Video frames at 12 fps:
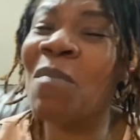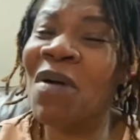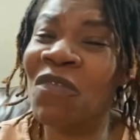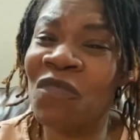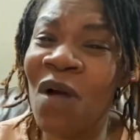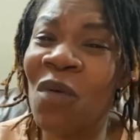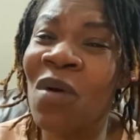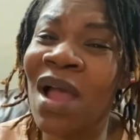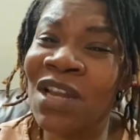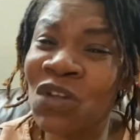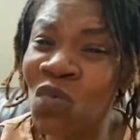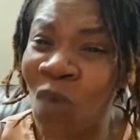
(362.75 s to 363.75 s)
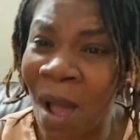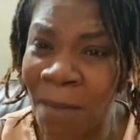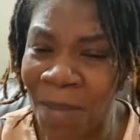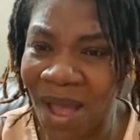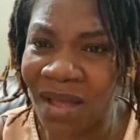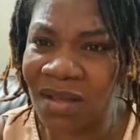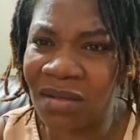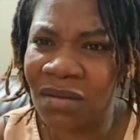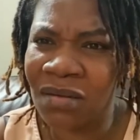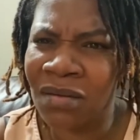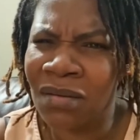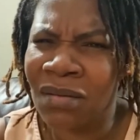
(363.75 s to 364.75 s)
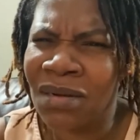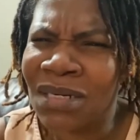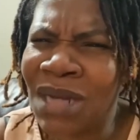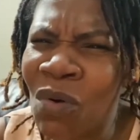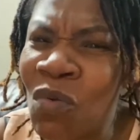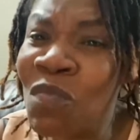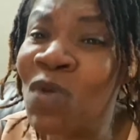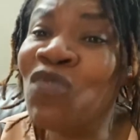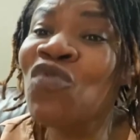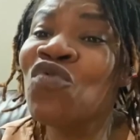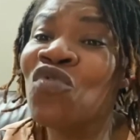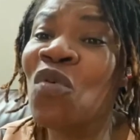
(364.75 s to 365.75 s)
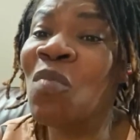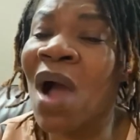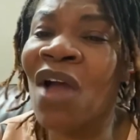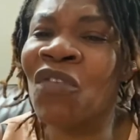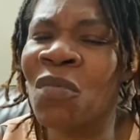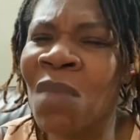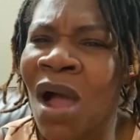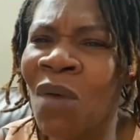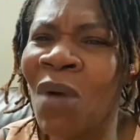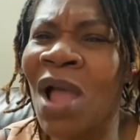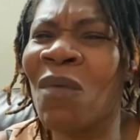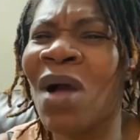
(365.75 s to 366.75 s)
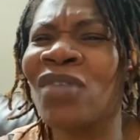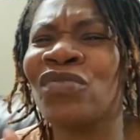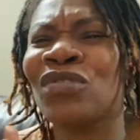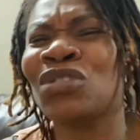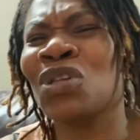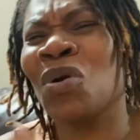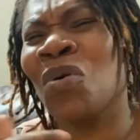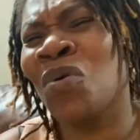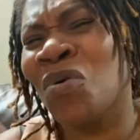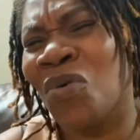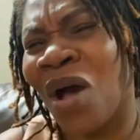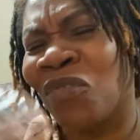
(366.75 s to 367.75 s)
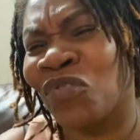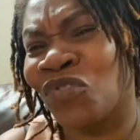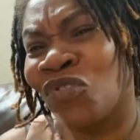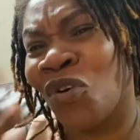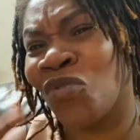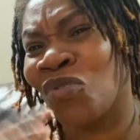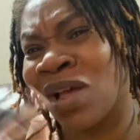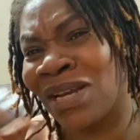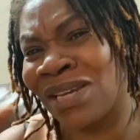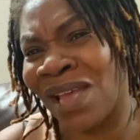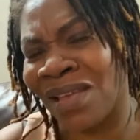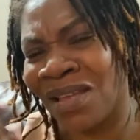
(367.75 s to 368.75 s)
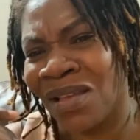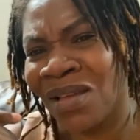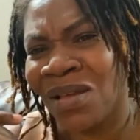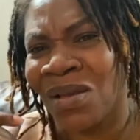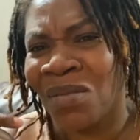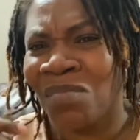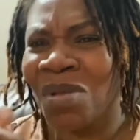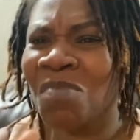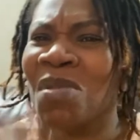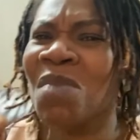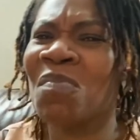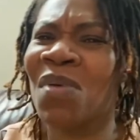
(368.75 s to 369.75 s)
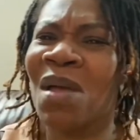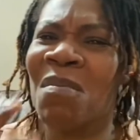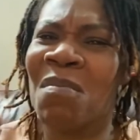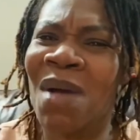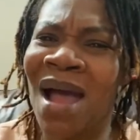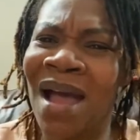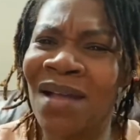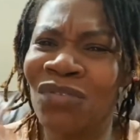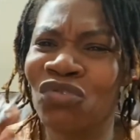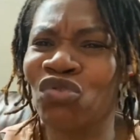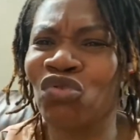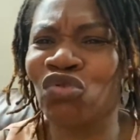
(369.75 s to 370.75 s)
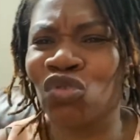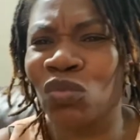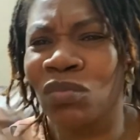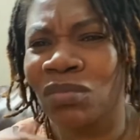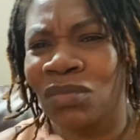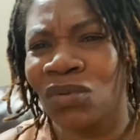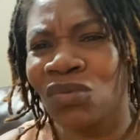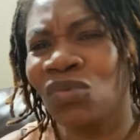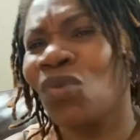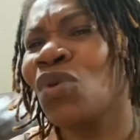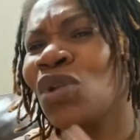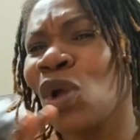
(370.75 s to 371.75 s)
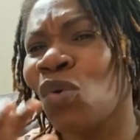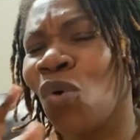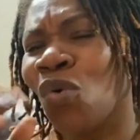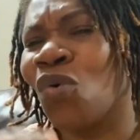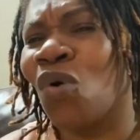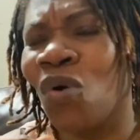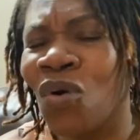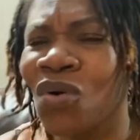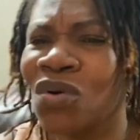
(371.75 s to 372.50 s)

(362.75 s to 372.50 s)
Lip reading: be fao e de waba. Now ubi du krom hanoma. Why you say, oh, I've struck right then. Me me pemba tuntum. Oh, ya koko.